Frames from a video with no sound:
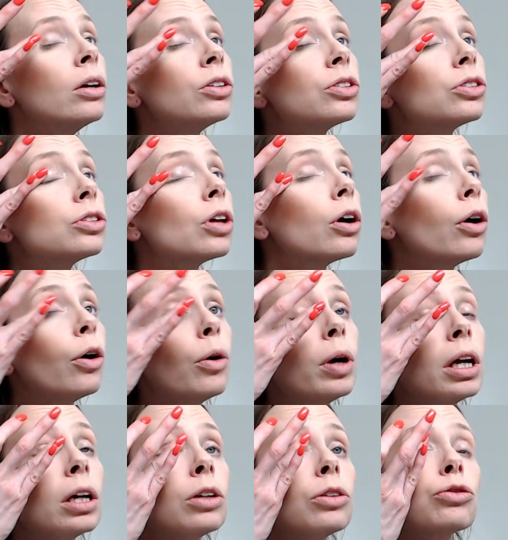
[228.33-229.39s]
So
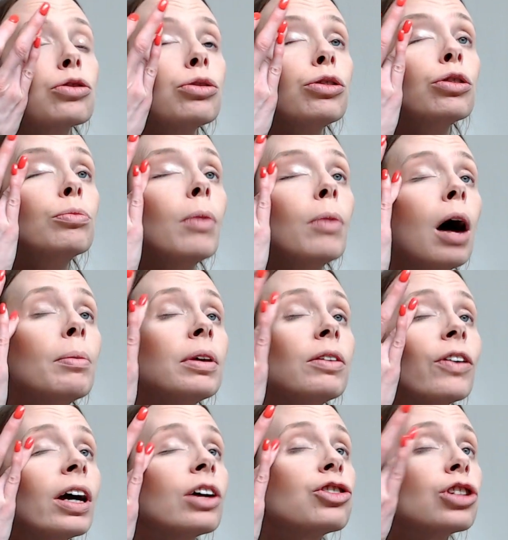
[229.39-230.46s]
in true mommy
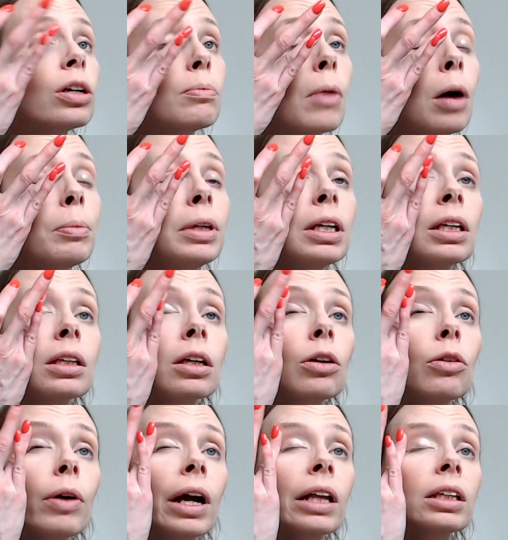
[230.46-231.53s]
fashion, mommy didn't get
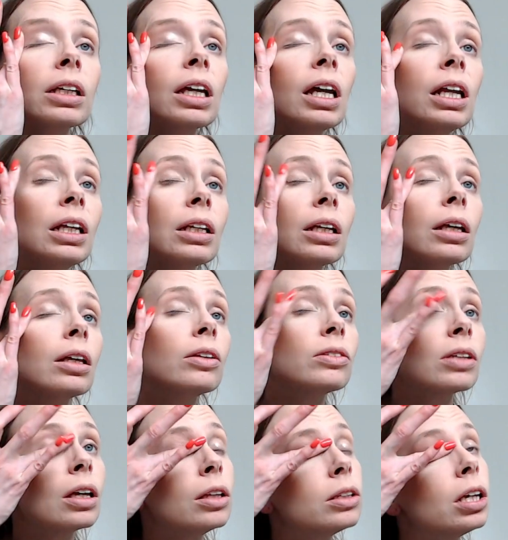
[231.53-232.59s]
around to getting it
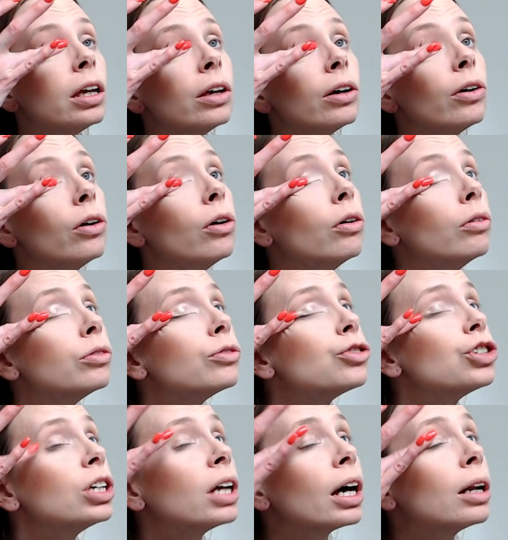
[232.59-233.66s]
until
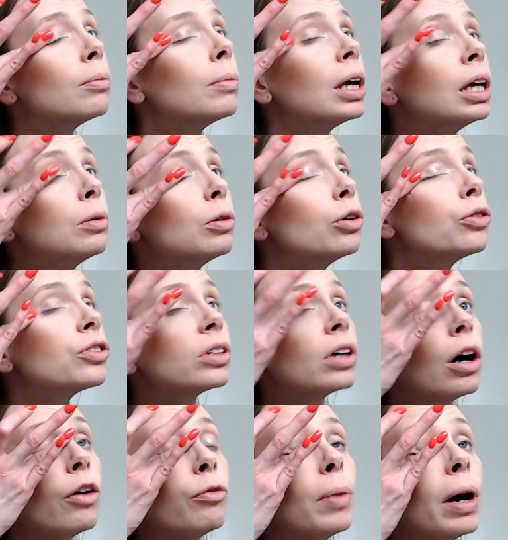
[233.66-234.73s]
she kind of made
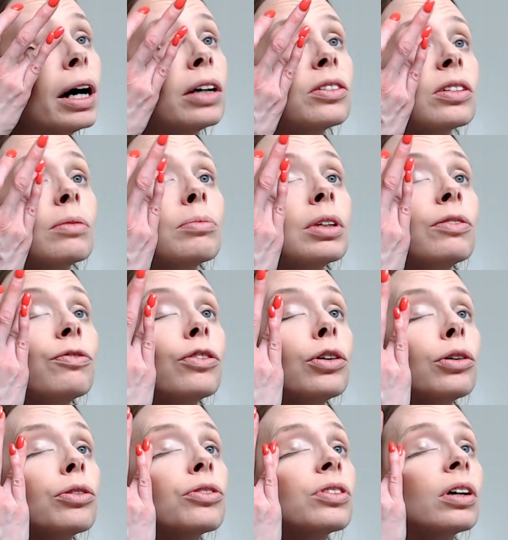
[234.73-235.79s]
herself buy something for
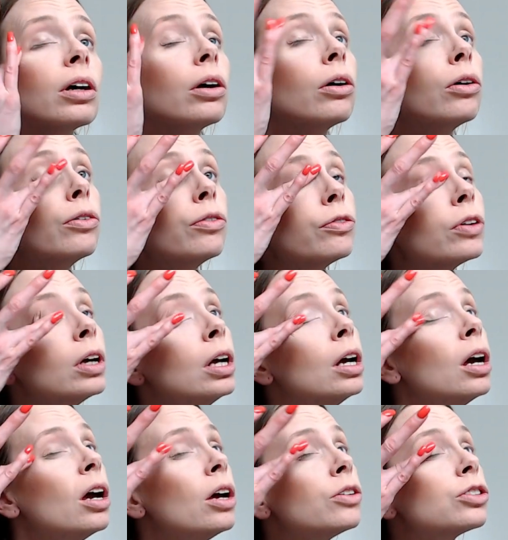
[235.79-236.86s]
herself.
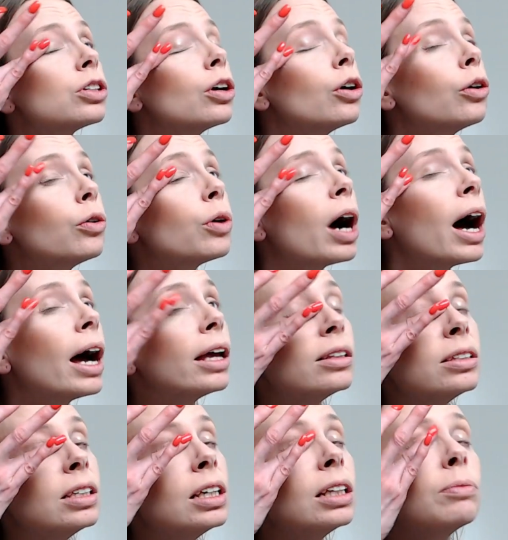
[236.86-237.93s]
So
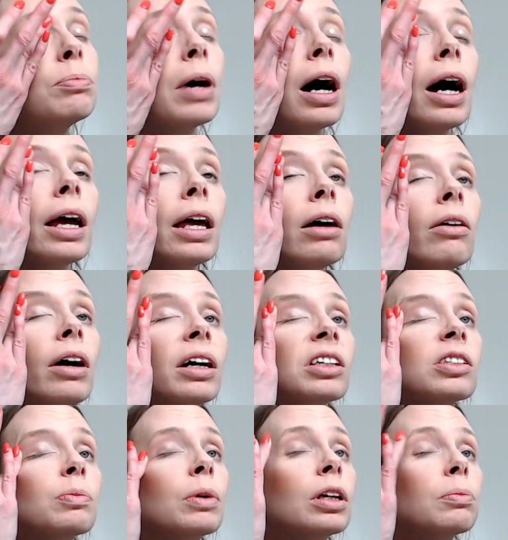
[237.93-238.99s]
I did buy it
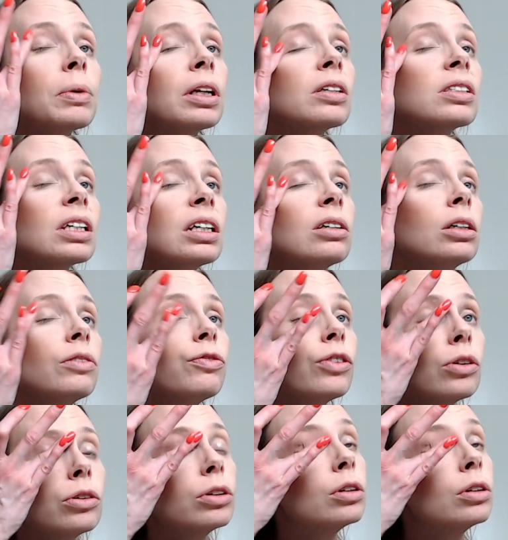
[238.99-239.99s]
last month, but I sat on it for a